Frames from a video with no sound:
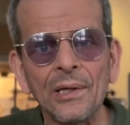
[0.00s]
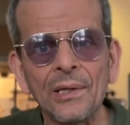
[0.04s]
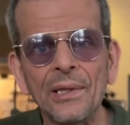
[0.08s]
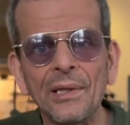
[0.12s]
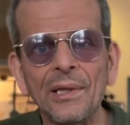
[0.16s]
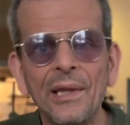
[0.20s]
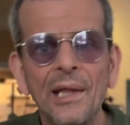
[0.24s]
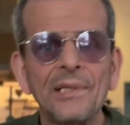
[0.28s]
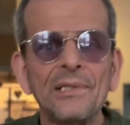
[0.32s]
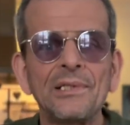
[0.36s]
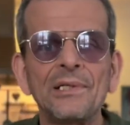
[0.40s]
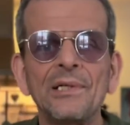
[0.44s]

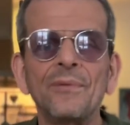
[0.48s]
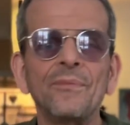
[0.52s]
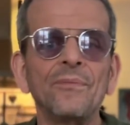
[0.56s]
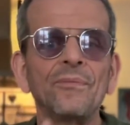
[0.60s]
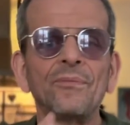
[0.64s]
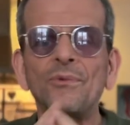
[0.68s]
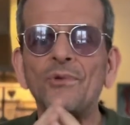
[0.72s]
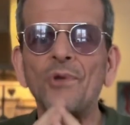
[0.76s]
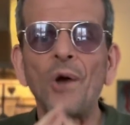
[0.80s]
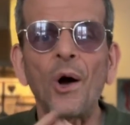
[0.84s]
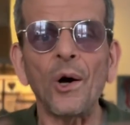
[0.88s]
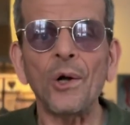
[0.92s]
there's
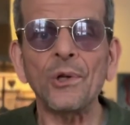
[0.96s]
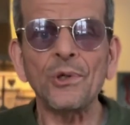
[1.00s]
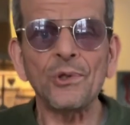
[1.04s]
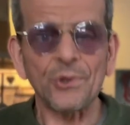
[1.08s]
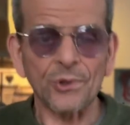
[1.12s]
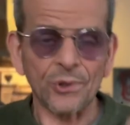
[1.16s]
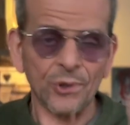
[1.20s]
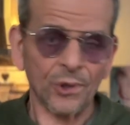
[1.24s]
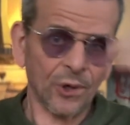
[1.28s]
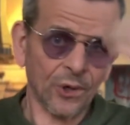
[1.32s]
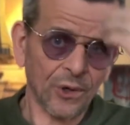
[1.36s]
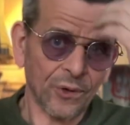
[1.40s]

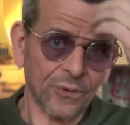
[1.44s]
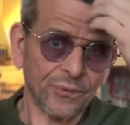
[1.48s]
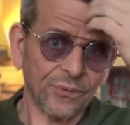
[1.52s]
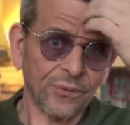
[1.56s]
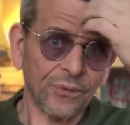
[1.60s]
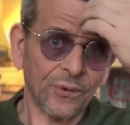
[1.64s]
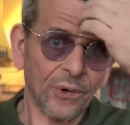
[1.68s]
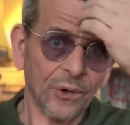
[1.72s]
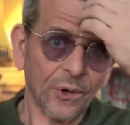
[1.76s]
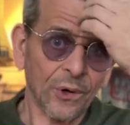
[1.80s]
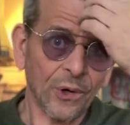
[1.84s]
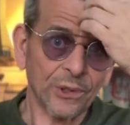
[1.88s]
tons of
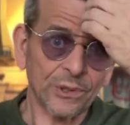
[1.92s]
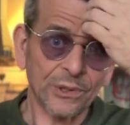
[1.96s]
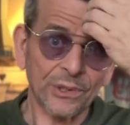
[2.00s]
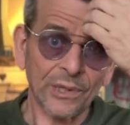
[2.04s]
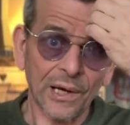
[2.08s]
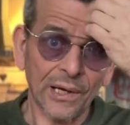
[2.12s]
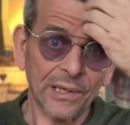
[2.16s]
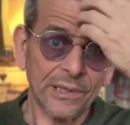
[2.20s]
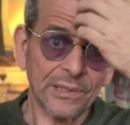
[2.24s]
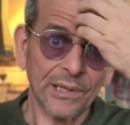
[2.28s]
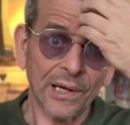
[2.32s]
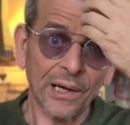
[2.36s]

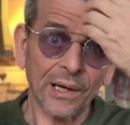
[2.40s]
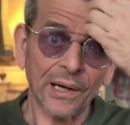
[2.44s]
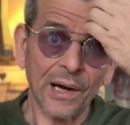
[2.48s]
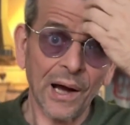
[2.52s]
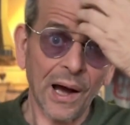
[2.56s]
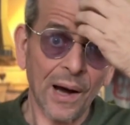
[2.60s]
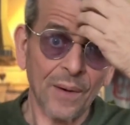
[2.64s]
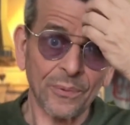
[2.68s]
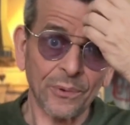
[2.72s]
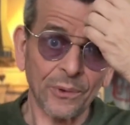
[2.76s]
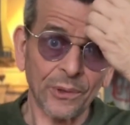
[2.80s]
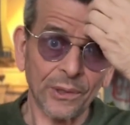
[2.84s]
oxides and
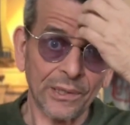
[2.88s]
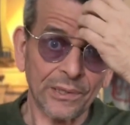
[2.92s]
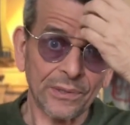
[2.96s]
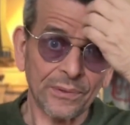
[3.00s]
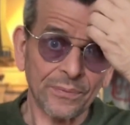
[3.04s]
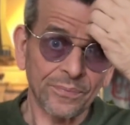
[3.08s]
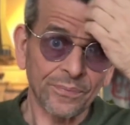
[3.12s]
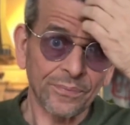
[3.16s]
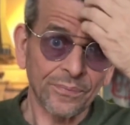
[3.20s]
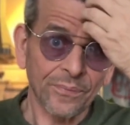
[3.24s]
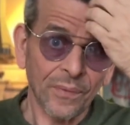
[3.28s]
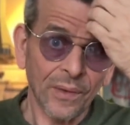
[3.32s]
carbonates.
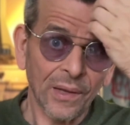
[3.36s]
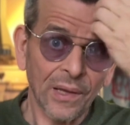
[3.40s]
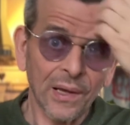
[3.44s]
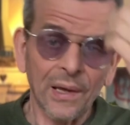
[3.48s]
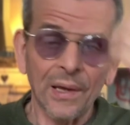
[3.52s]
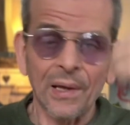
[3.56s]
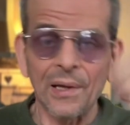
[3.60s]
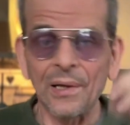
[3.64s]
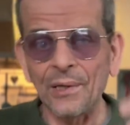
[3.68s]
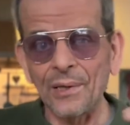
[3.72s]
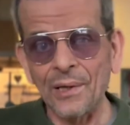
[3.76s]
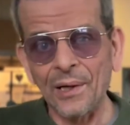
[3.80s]

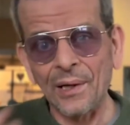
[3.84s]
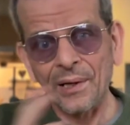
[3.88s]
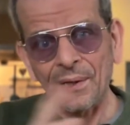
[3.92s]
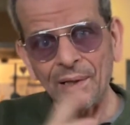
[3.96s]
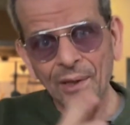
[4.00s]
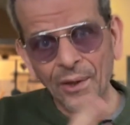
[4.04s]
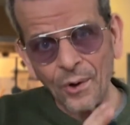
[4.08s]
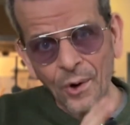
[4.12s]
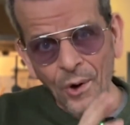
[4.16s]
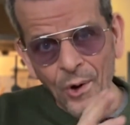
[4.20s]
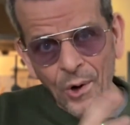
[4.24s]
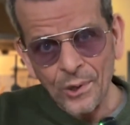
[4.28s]

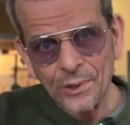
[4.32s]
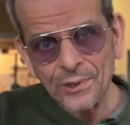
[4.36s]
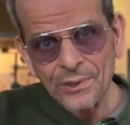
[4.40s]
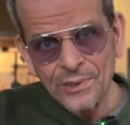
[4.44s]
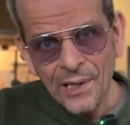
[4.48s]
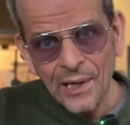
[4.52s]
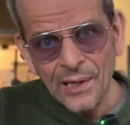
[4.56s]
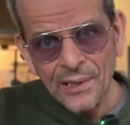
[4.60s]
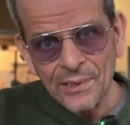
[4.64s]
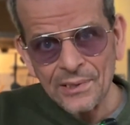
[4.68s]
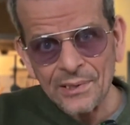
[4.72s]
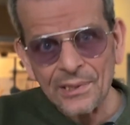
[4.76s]

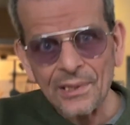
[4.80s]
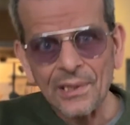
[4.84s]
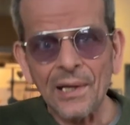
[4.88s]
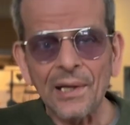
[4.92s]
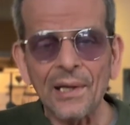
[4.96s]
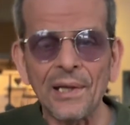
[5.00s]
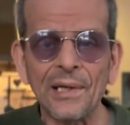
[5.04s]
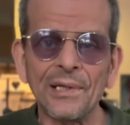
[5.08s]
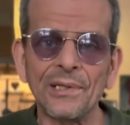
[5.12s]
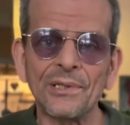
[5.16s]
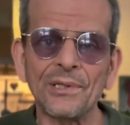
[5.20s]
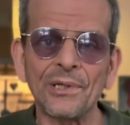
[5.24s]
Oxides
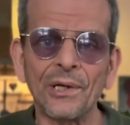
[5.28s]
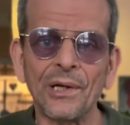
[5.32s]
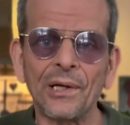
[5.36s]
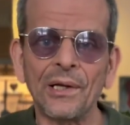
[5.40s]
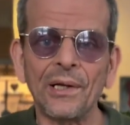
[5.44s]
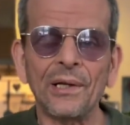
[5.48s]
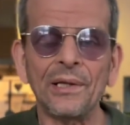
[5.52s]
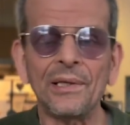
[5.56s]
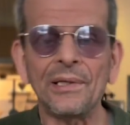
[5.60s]
is a